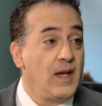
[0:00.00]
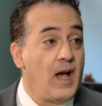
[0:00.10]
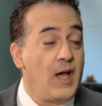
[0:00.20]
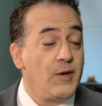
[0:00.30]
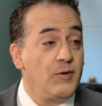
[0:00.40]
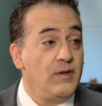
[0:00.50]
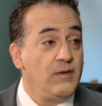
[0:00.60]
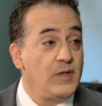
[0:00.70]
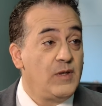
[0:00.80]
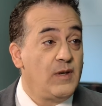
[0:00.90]

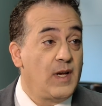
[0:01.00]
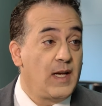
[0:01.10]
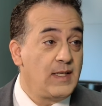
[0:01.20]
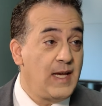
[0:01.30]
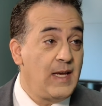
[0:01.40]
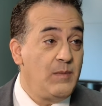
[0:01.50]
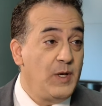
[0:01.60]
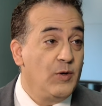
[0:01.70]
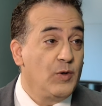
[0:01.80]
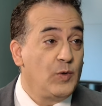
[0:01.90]

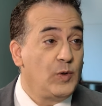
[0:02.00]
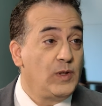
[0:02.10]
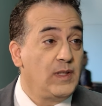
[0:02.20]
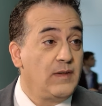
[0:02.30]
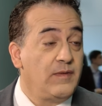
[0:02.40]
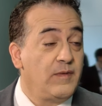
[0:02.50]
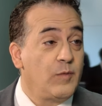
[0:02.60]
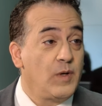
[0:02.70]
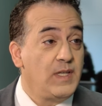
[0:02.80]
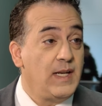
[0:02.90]
110-meter hole of
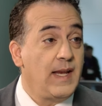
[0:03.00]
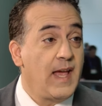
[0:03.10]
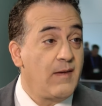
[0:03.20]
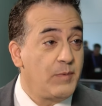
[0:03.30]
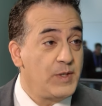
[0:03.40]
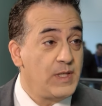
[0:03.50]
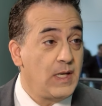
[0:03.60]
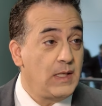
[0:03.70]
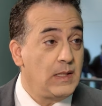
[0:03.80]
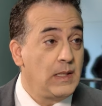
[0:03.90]
14.5%,